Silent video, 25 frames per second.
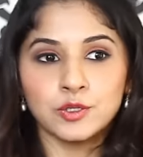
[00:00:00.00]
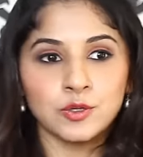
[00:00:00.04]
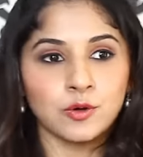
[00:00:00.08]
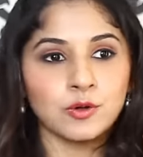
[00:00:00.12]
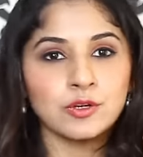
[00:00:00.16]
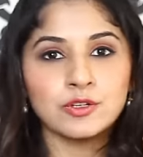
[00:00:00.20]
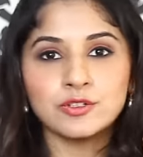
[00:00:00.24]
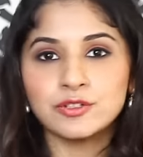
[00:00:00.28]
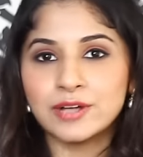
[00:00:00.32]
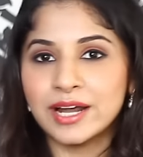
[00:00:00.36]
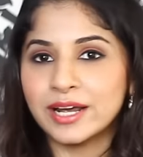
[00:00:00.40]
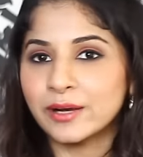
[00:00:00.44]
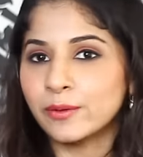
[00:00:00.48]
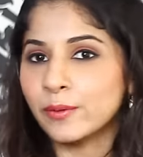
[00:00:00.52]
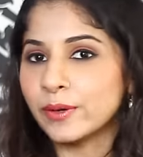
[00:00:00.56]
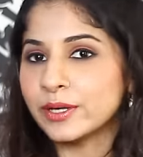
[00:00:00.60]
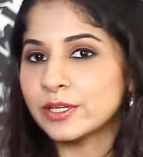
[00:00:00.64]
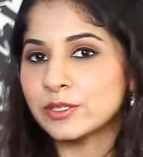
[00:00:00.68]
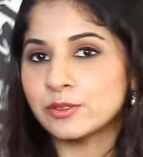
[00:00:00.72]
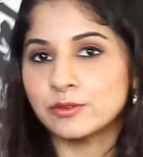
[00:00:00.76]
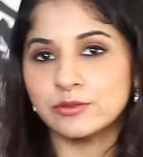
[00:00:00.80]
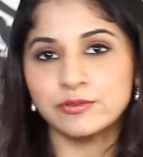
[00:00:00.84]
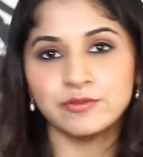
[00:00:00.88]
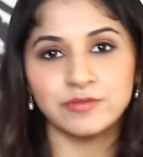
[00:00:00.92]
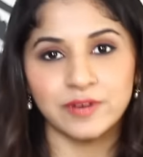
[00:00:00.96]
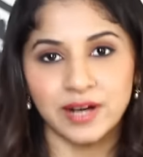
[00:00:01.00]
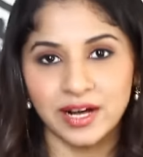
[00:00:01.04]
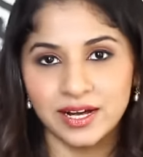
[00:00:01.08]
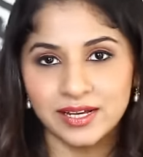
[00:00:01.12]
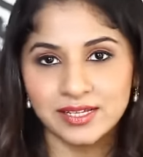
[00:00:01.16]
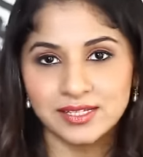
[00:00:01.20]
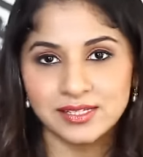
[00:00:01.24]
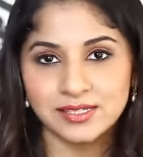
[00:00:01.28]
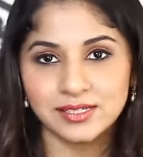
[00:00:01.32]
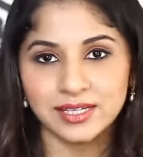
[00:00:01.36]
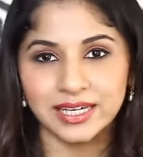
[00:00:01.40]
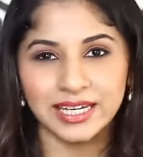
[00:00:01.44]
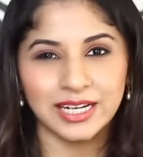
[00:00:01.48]
Don't try going too
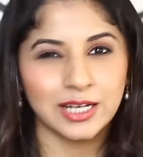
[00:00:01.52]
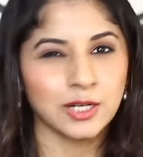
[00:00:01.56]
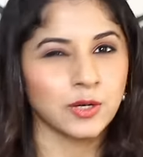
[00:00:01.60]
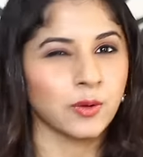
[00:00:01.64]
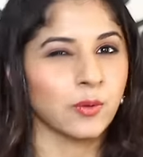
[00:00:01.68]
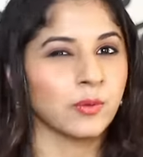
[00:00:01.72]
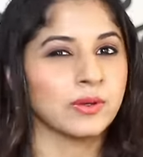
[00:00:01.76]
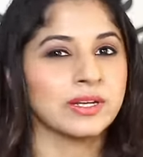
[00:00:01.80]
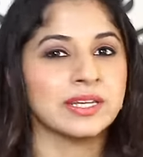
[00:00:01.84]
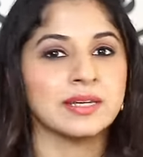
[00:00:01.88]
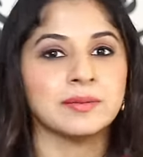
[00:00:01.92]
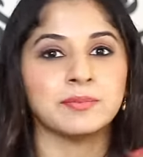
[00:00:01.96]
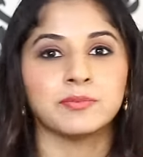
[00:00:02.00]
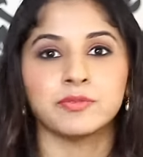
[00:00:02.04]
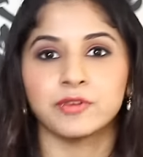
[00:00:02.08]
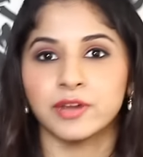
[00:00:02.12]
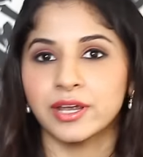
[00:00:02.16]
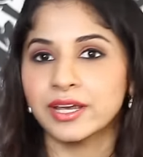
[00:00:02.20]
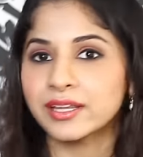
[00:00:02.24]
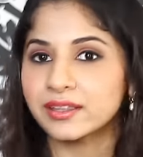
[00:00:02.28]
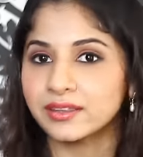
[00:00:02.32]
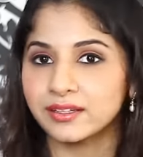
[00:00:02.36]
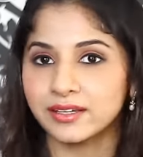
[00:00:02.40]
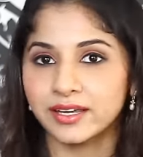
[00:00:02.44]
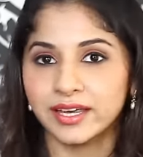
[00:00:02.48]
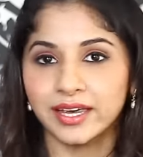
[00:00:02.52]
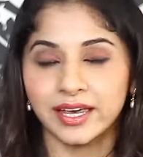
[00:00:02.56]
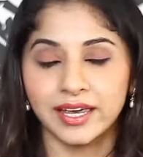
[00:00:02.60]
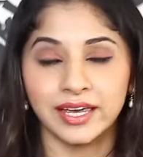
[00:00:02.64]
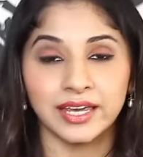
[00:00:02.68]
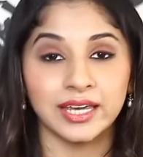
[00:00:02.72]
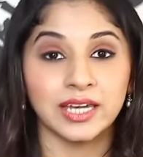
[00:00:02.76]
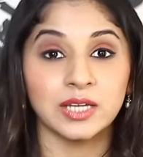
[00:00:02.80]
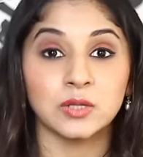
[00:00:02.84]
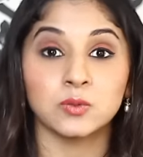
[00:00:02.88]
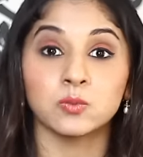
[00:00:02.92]
fast. It'll only break the hair.